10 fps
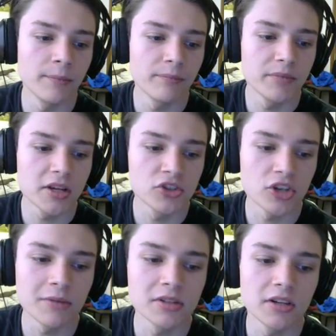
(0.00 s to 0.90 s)
Because
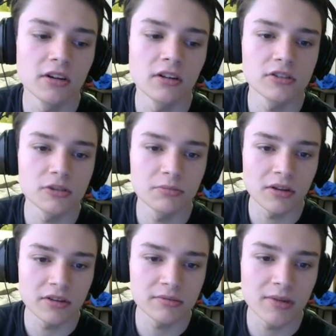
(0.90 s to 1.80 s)
Gem's in here, I'll also
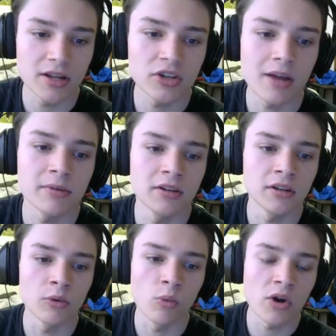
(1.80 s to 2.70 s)
plug this match happening
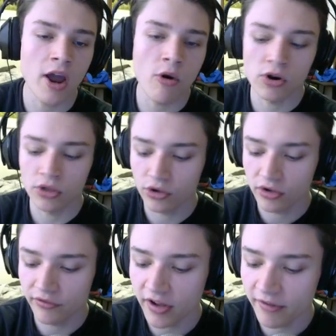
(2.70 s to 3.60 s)
in 1 hour and
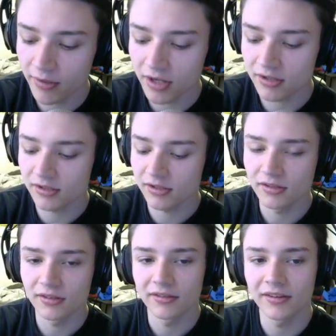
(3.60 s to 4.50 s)
35 minutes.
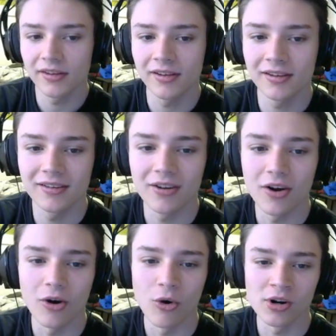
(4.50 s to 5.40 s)

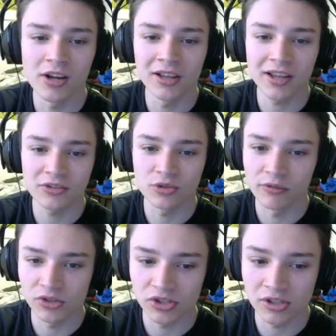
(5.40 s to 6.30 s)
Aura Electro
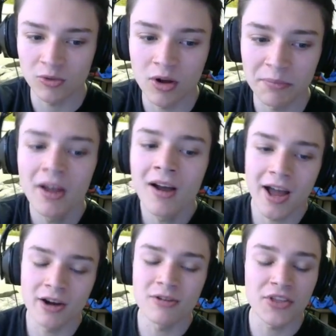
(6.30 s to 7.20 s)
versus the Swamp. I
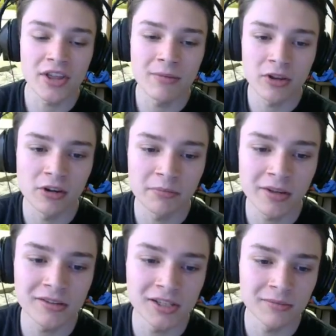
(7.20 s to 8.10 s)
know nothing about
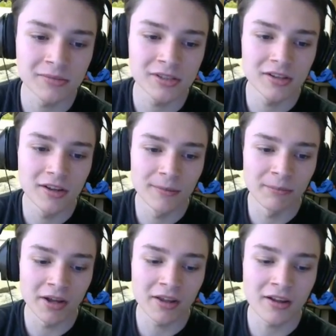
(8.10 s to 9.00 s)
European teams,
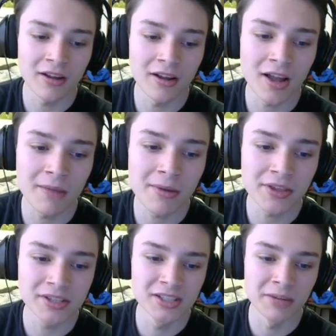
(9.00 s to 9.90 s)
but I bet
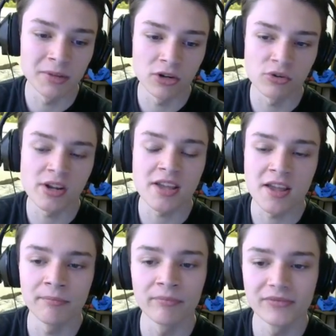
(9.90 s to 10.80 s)
this is gonna be a great
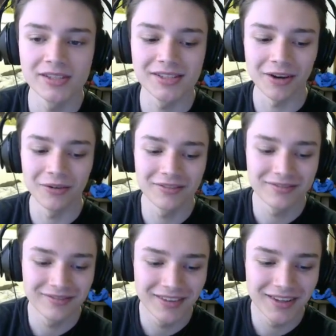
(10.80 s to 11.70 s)
game. So
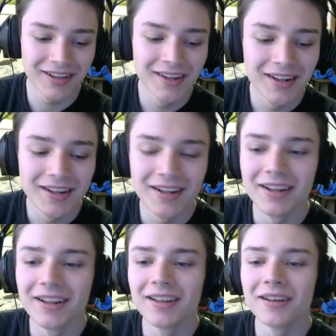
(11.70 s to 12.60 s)

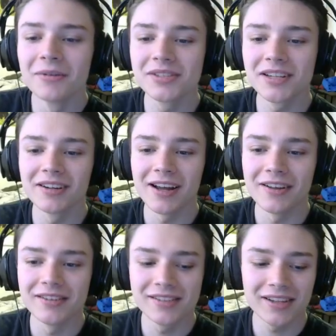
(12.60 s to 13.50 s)
we'll see you
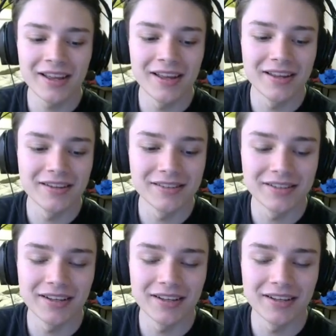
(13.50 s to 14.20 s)
around, and